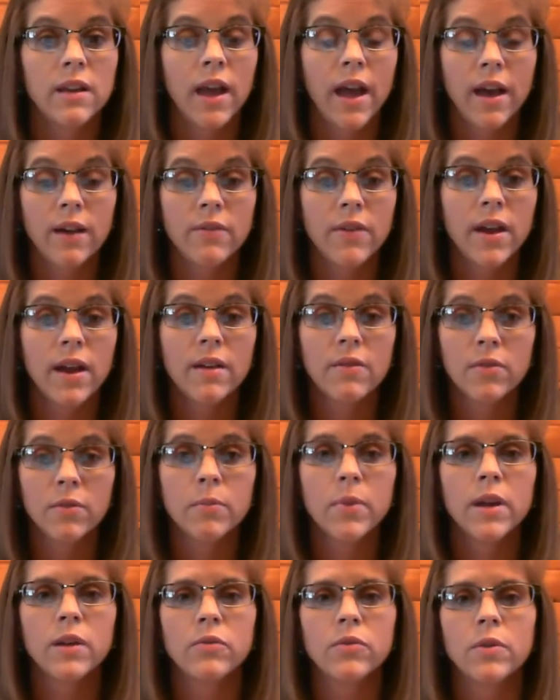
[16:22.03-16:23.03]
have ever
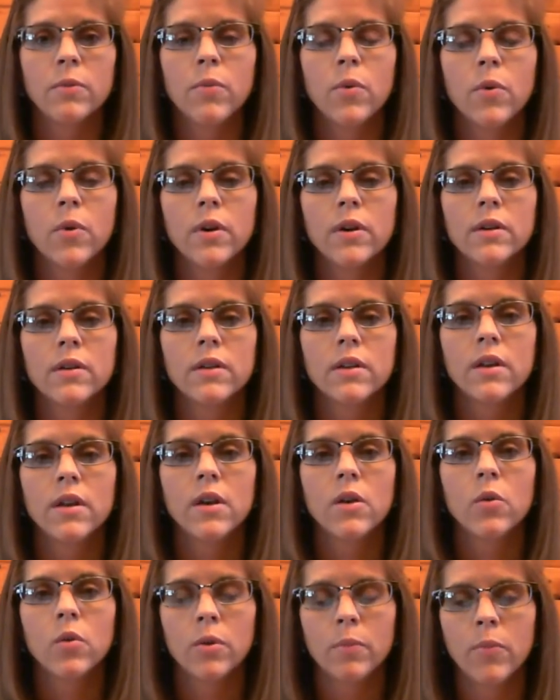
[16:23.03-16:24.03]
been reborn
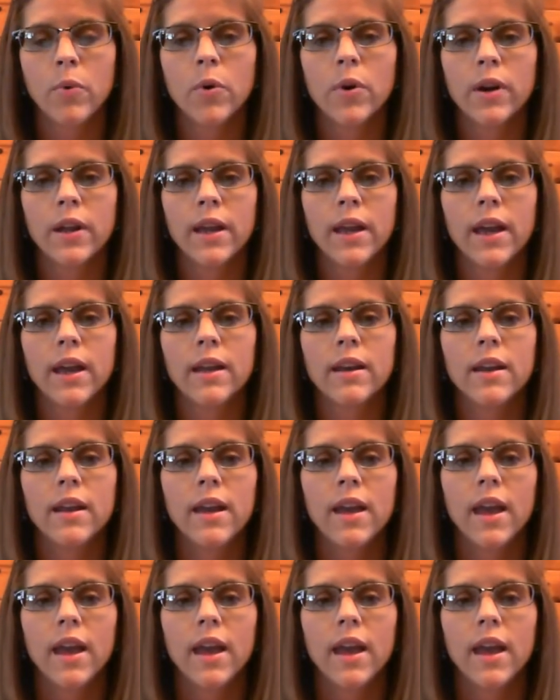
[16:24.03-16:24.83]
or born again.